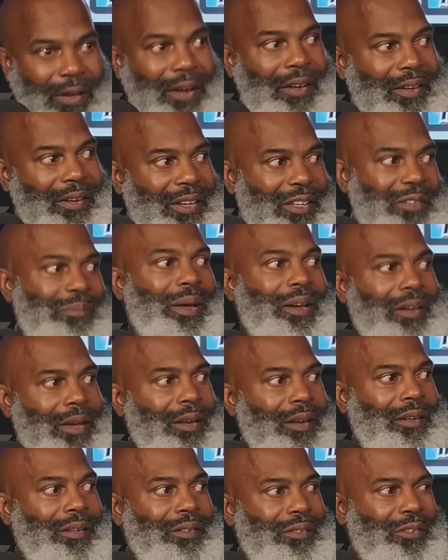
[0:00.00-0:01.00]
Felony is my
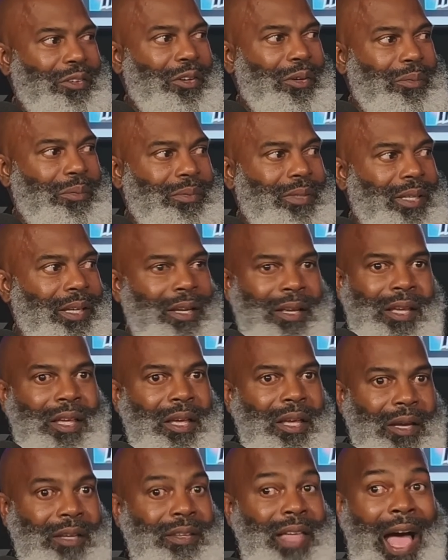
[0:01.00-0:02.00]
color. You know what I'm
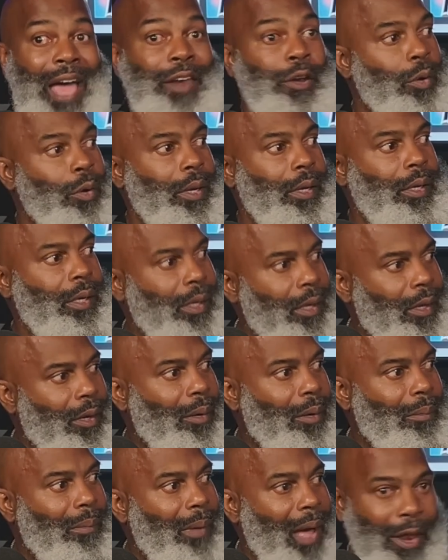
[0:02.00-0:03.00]
saying? Because I know they need
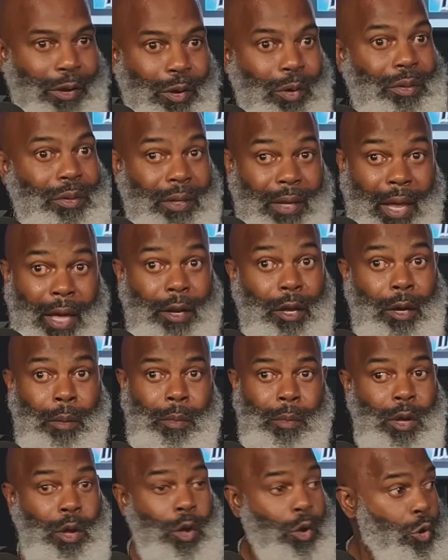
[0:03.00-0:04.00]
help. I know a lot
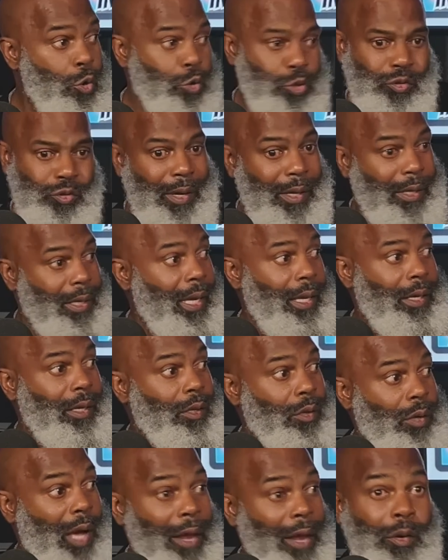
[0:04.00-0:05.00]
of them who straight
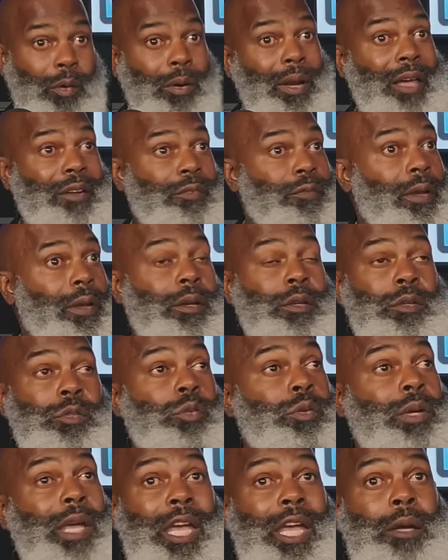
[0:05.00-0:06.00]
getting it. I know a lot of
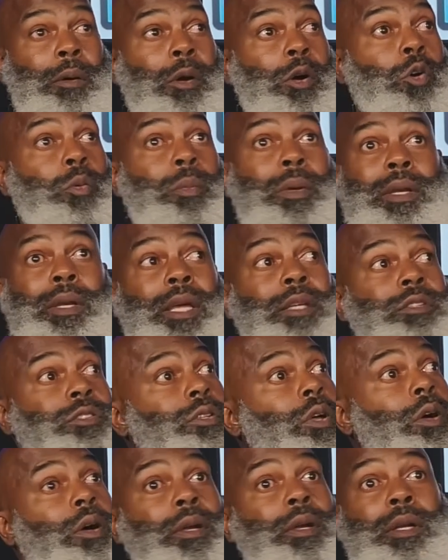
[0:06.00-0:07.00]
fellas who came home and they
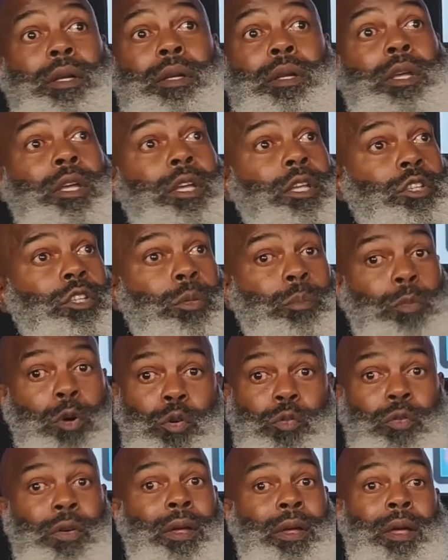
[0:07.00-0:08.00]
started to
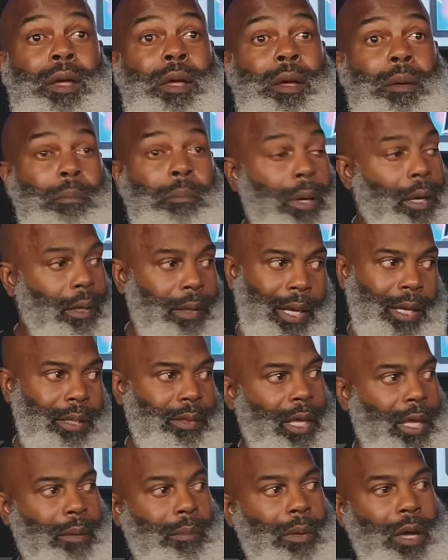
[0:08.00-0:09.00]
move it, but they
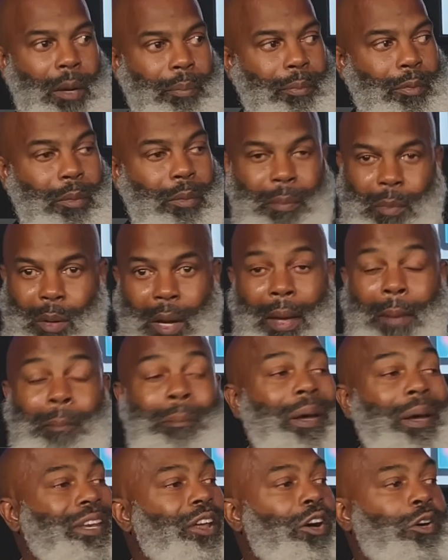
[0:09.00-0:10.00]
ain't thinking about helping them,
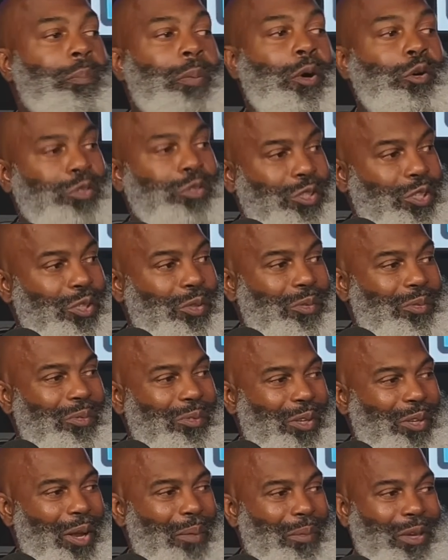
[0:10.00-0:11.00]
but they don't supposed to. You
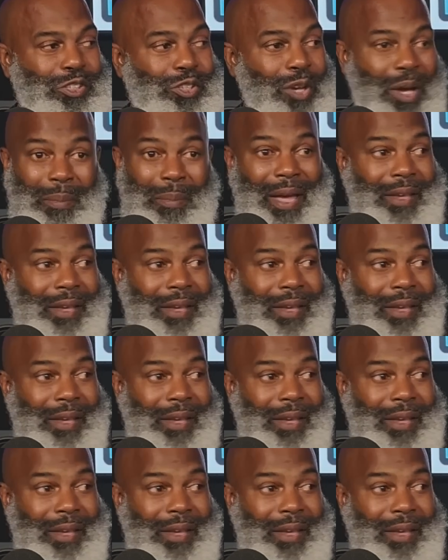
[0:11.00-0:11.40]
know what I mean? So